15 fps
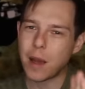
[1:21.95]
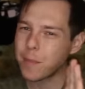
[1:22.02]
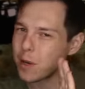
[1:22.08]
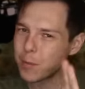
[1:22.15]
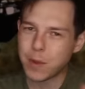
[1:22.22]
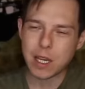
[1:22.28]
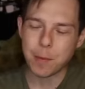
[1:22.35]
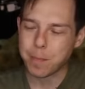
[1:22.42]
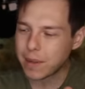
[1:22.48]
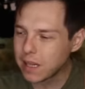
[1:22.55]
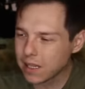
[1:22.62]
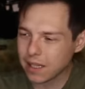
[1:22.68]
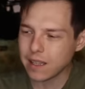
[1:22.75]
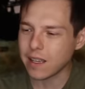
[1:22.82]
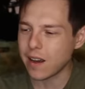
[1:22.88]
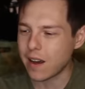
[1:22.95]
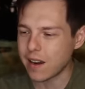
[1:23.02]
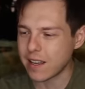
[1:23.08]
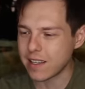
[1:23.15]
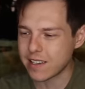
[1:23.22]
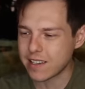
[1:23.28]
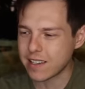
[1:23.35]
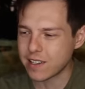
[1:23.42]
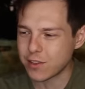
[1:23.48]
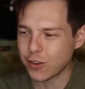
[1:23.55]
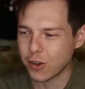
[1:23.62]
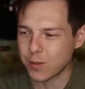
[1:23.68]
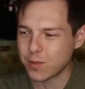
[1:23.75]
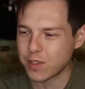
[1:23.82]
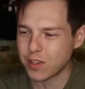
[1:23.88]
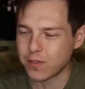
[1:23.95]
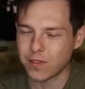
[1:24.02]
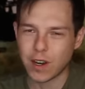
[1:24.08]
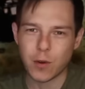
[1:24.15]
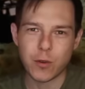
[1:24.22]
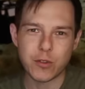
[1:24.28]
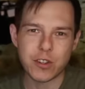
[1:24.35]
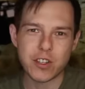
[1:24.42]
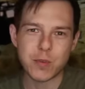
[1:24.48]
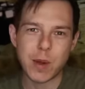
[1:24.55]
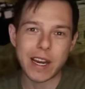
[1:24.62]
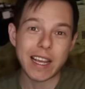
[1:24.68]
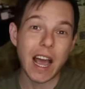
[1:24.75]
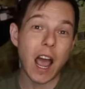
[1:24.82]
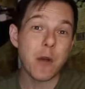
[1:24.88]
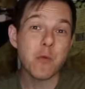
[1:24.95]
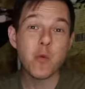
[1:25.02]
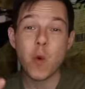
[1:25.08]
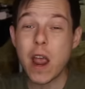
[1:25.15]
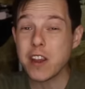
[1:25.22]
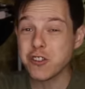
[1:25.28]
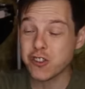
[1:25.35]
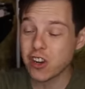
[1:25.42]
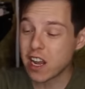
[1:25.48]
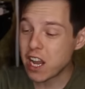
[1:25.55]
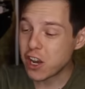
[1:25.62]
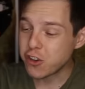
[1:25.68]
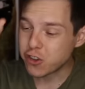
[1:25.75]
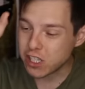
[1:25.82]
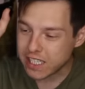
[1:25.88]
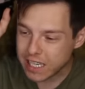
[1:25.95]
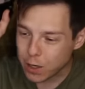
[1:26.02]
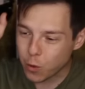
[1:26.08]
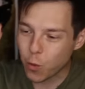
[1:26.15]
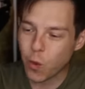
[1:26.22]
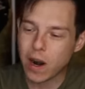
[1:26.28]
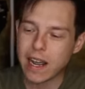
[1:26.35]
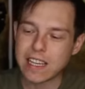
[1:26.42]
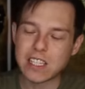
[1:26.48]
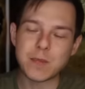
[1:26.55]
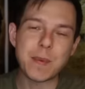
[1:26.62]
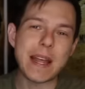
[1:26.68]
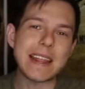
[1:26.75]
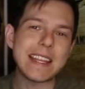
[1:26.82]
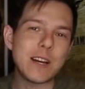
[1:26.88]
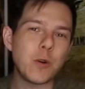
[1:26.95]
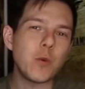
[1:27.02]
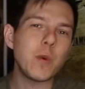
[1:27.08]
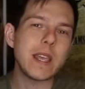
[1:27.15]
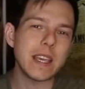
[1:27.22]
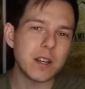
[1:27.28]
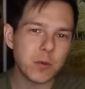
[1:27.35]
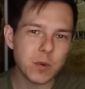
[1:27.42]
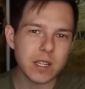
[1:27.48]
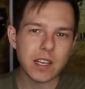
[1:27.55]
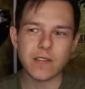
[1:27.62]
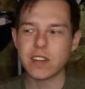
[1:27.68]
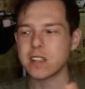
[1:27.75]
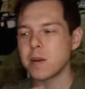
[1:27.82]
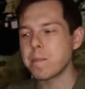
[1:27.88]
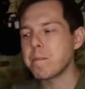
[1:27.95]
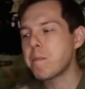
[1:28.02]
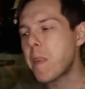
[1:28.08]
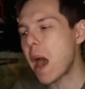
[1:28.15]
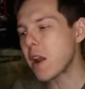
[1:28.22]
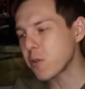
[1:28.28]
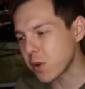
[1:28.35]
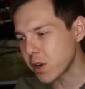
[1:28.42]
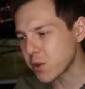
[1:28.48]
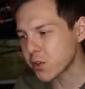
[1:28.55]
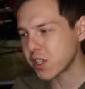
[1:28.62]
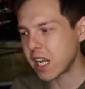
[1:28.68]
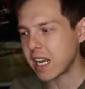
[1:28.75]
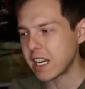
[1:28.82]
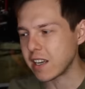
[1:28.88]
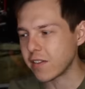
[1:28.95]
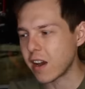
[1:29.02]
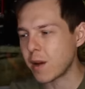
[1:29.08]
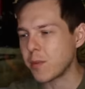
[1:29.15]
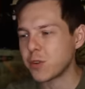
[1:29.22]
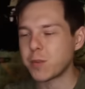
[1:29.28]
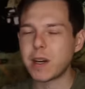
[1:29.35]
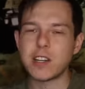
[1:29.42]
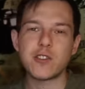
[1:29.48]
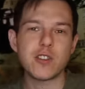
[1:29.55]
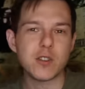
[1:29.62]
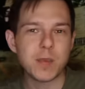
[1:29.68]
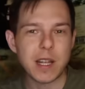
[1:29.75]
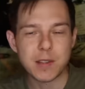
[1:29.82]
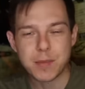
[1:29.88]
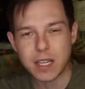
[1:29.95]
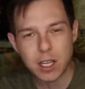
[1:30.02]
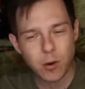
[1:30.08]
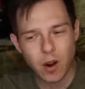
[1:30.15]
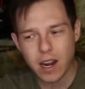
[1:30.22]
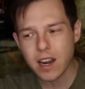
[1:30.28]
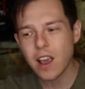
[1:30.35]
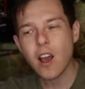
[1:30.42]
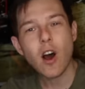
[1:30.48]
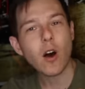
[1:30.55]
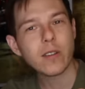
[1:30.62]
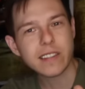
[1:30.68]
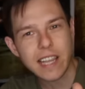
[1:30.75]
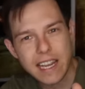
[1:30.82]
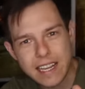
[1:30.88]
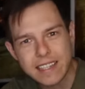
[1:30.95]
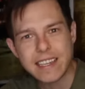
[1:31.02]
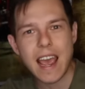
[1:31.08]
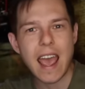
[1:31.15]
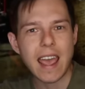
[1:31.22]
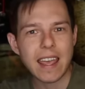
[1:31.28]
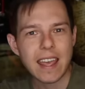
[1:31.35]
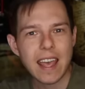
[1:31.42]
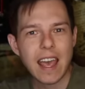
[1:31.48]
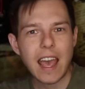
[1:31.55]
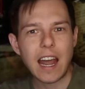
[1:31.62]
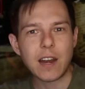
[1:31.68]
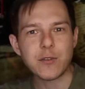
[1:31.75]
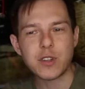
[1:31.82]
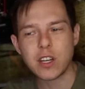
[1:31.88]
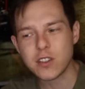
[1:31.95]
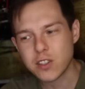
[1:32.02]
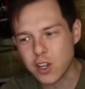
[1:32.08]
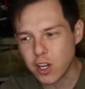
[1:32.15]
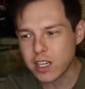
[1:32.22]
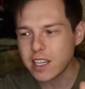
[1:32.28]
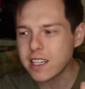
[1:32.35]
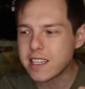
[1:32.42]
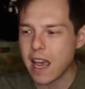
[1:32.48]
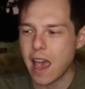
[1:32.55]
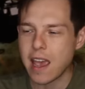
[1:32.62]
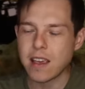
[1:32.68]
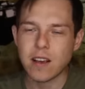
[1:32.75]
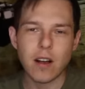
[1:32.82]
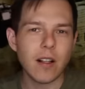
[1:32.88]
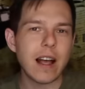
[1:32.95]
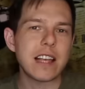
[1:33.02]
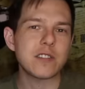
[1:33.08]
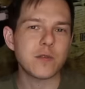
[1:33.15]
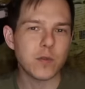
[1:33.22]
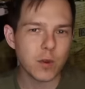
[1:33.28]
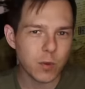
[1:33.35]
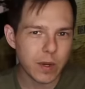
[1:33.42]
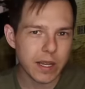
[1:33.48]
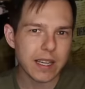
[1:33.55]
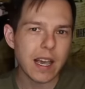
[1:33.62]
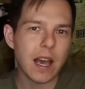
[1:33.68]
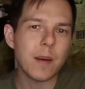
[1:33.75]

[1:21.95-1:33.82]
I'm gonna be completely honest in terms of uh, what she's spending. I wish she did a what I spend in a week would give us a better understanding of how much money she spends. But you know what? I'll take a day, and if she does good in a day, I'll ask for a week.